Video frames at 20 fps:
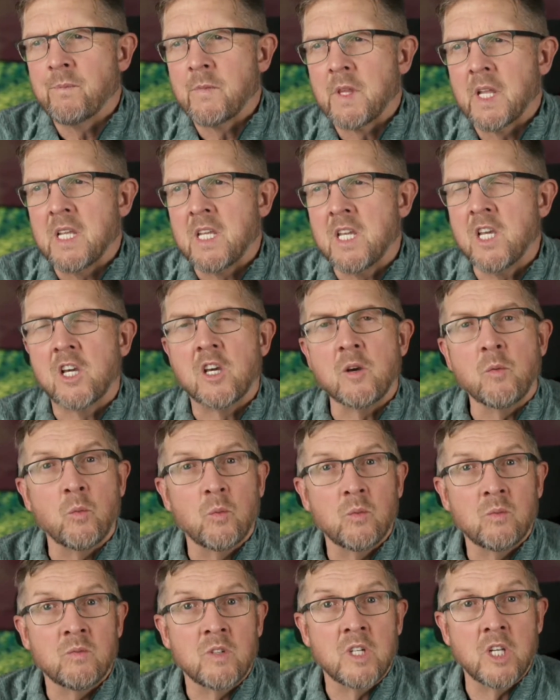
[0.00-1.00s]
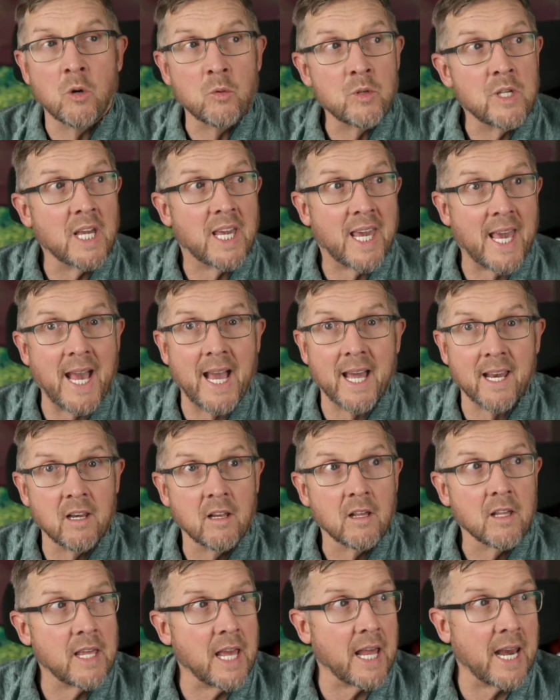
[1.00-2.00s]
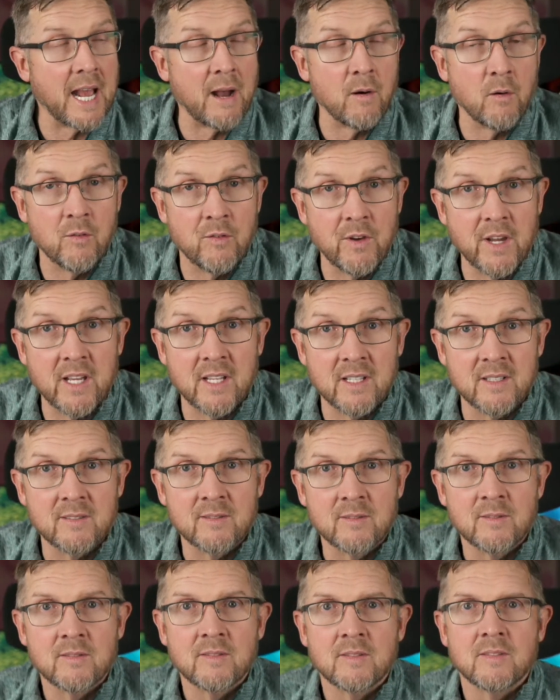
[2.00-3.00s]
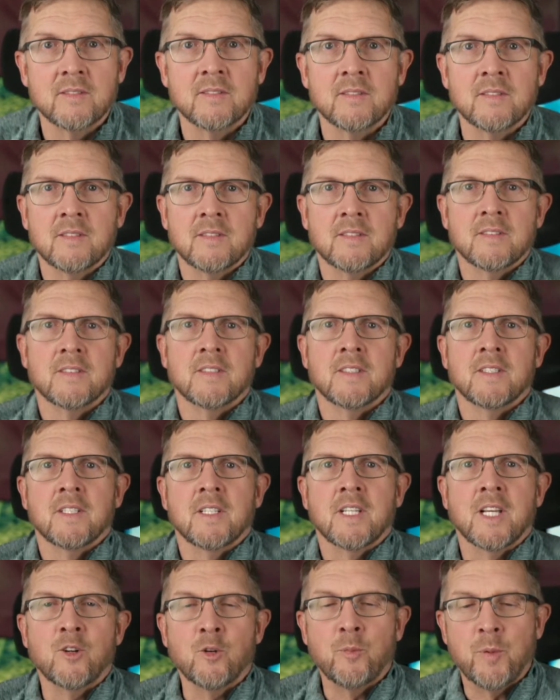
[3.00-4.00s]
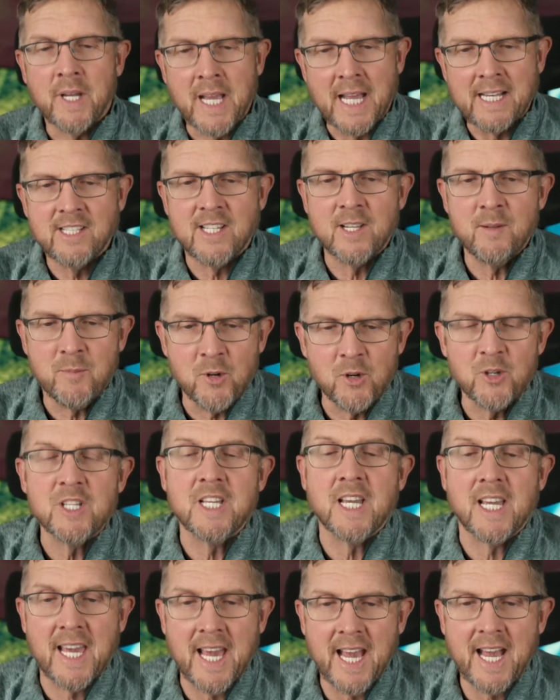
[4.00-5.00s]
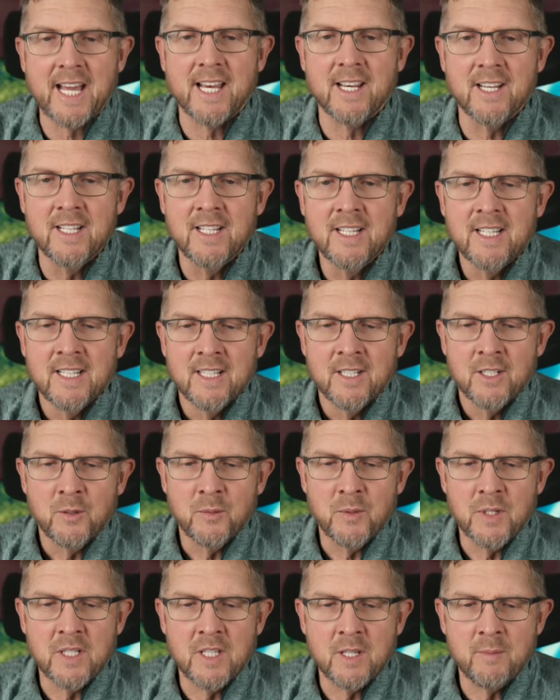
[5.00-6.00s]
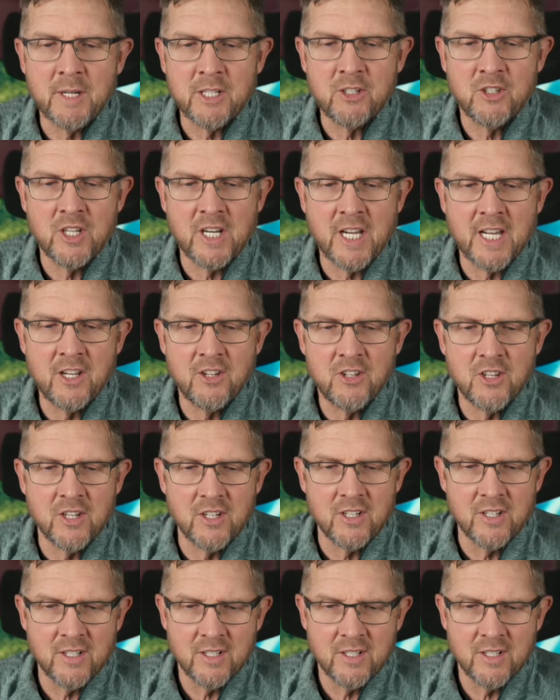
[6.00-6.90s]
you can get out of it. You're up against it, but you can with imagination.